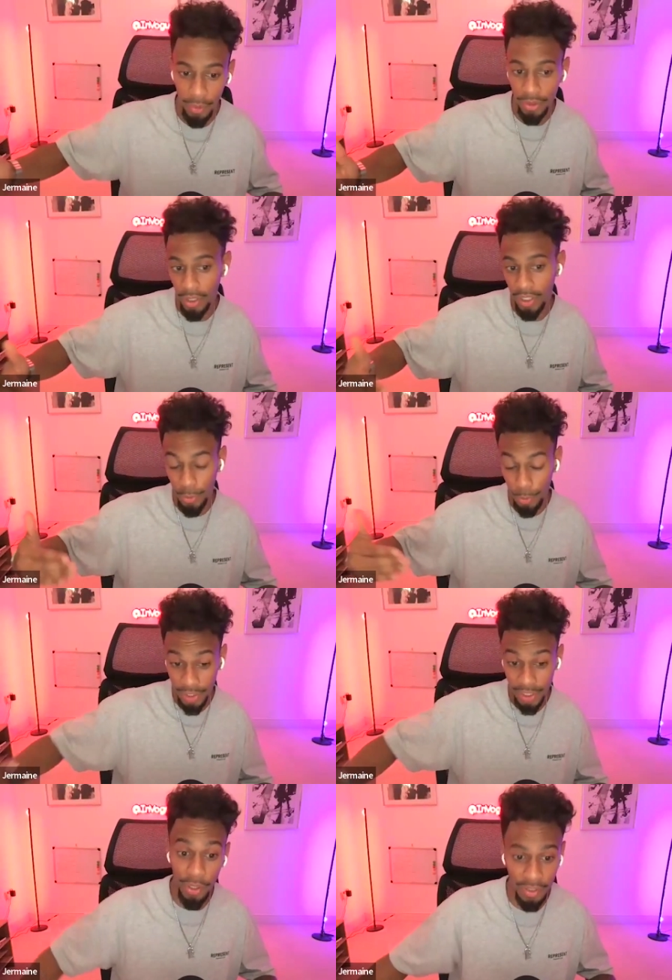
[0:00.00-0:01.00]
I want to go like
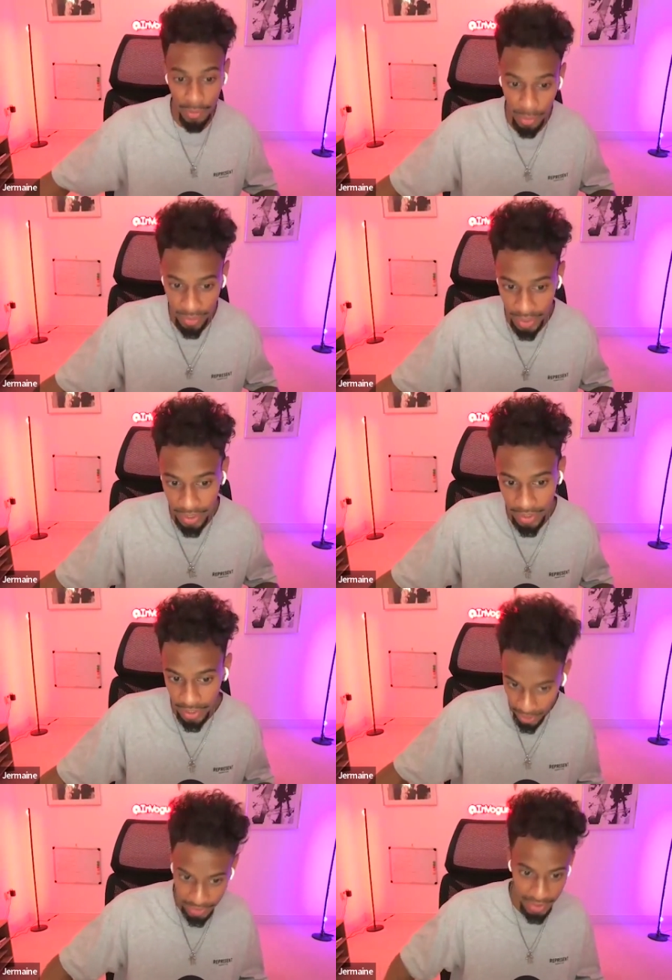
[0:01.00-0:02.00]
really aggressive with it.
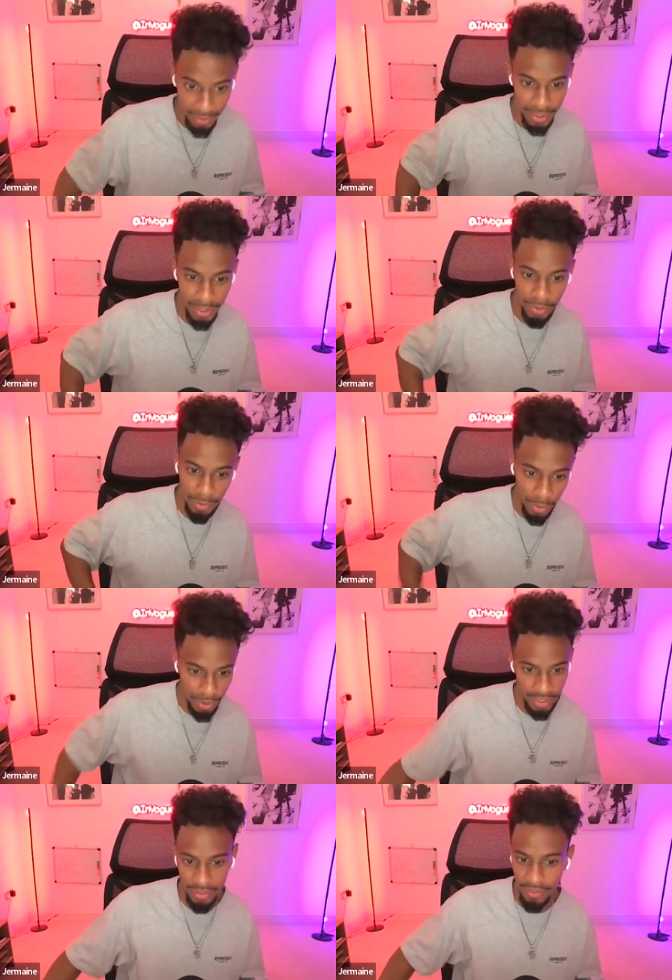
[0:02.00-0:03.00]
Like I see the potential to push
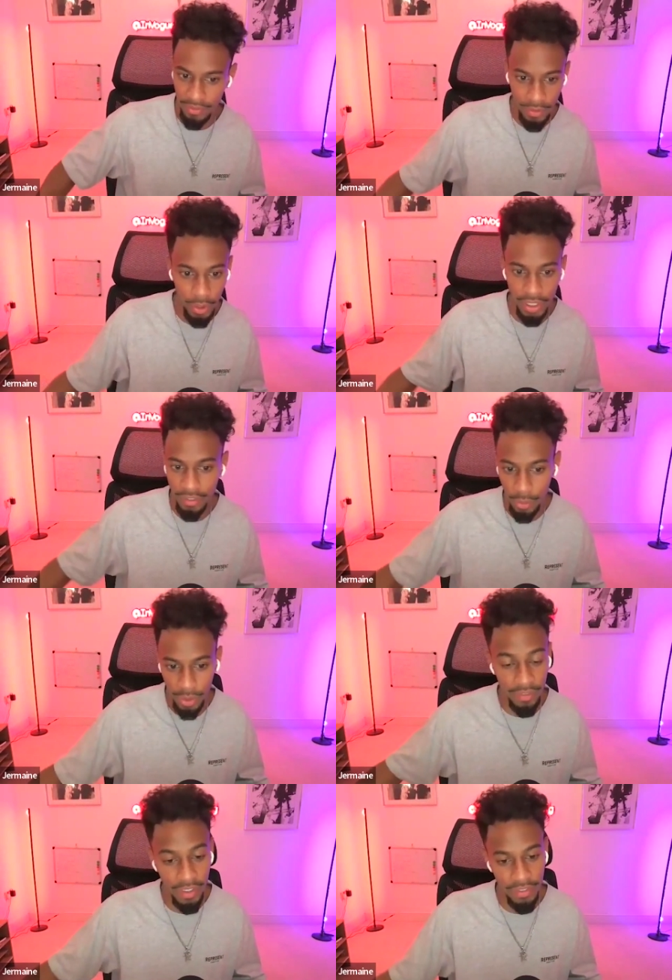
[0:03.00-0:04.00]
that to 30,
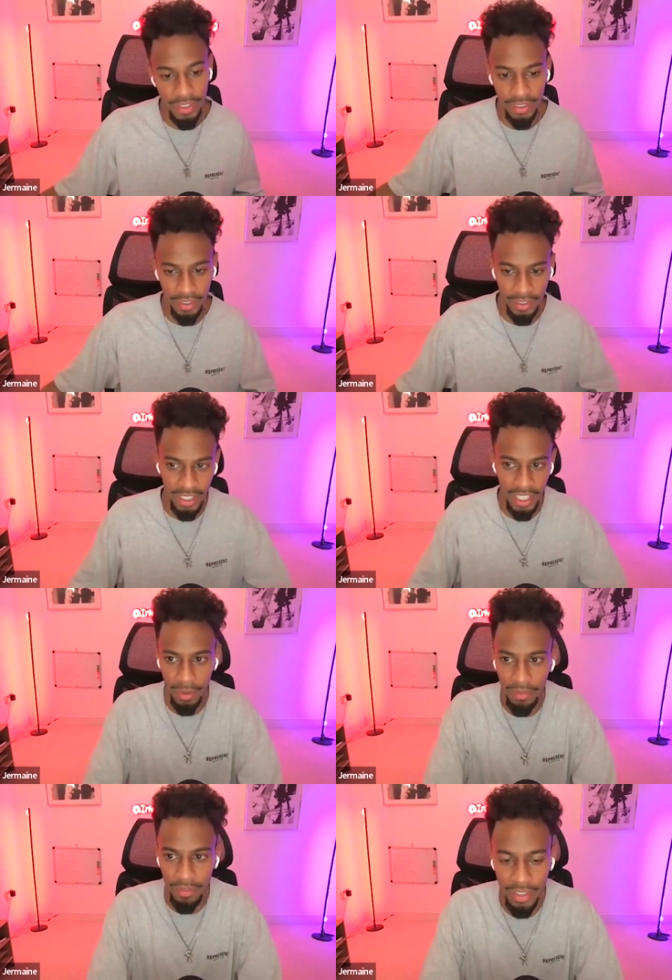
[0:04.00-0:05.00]
40, 50, 60K a
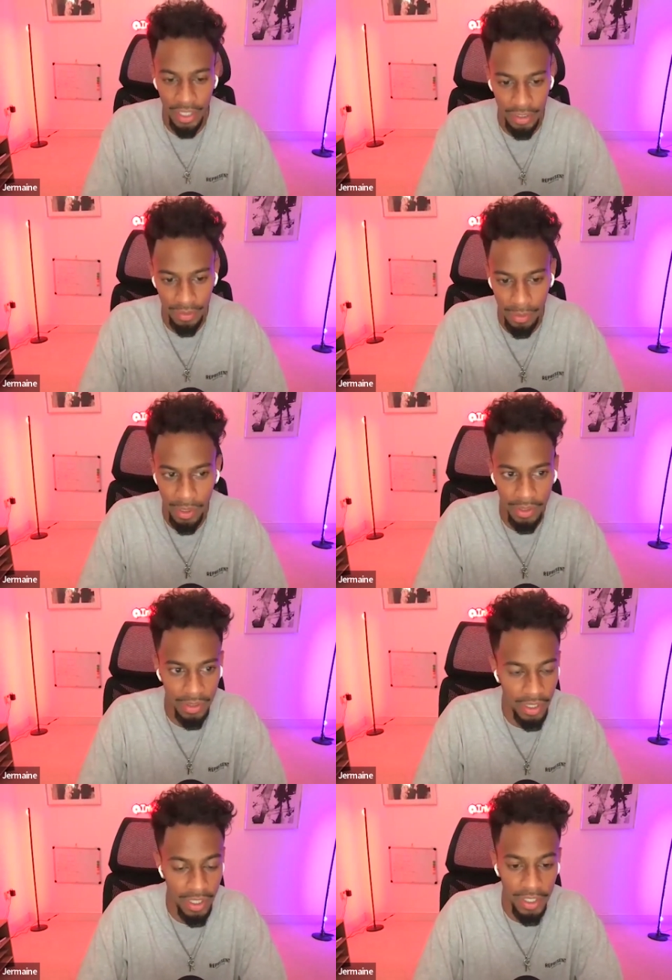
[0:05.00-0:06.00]
month in the next few
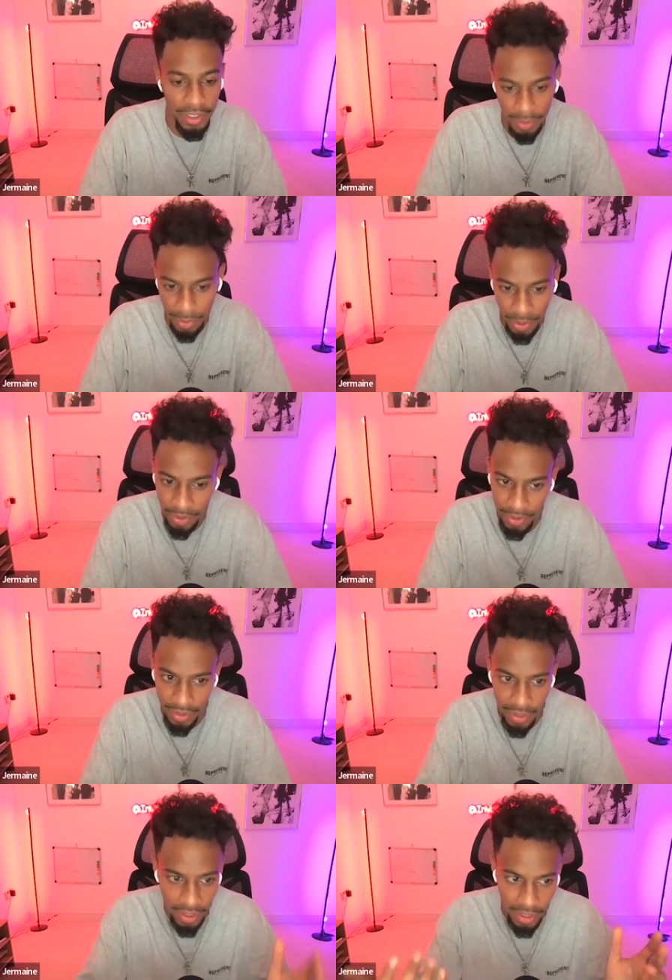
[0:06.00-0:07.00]
months, just
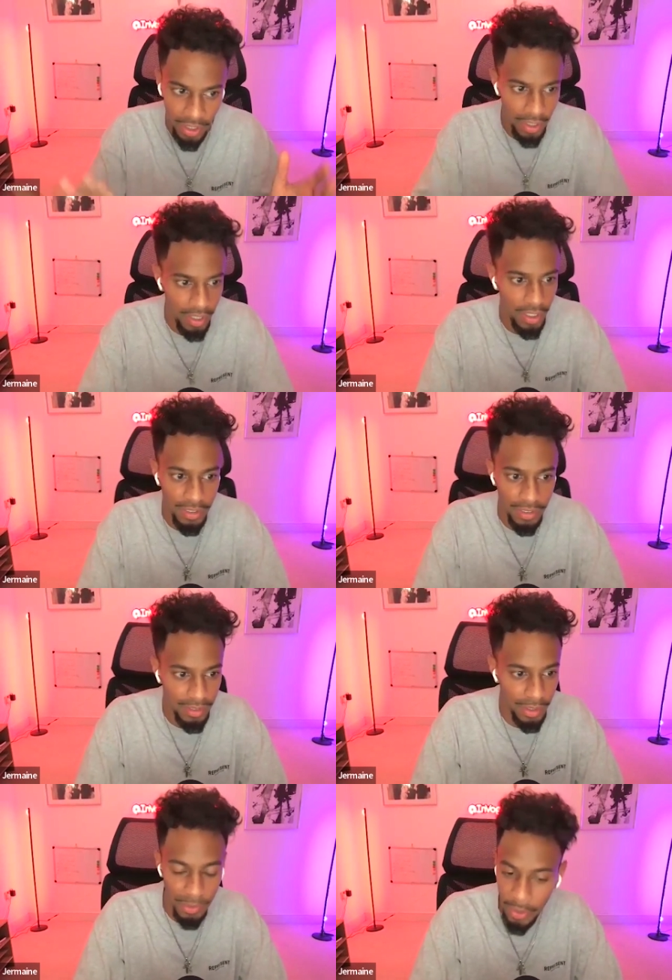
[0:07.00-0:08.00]
because
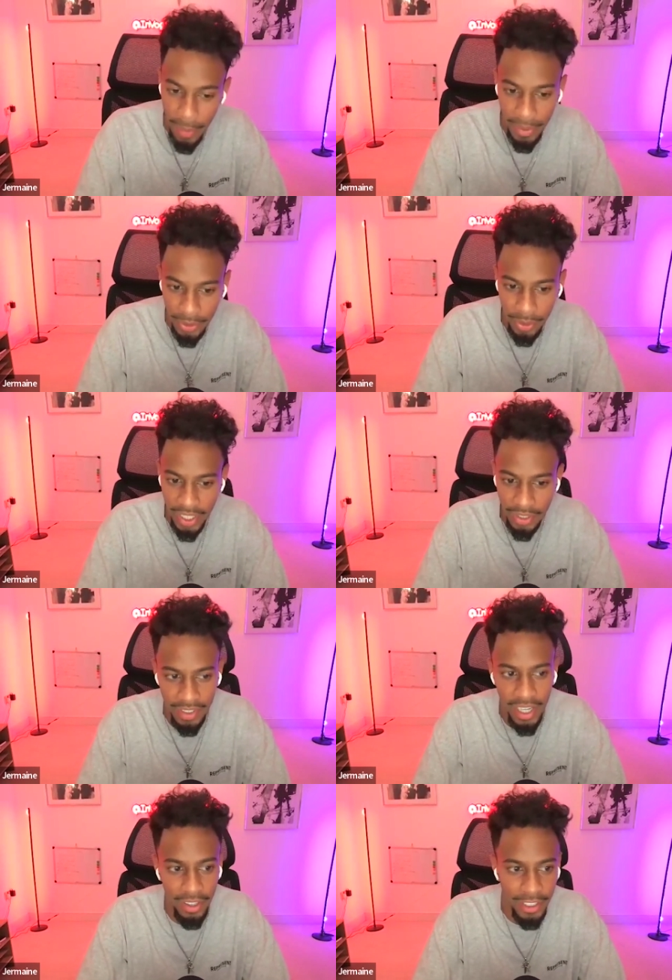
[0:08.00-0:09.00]
there's not that many good
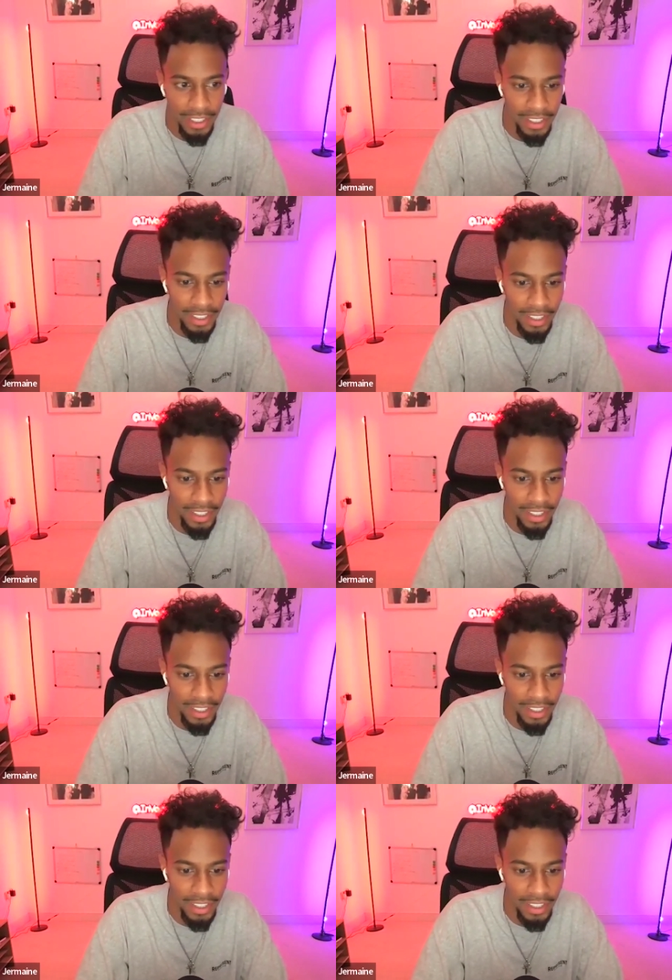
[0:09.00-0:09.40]
agencies out there.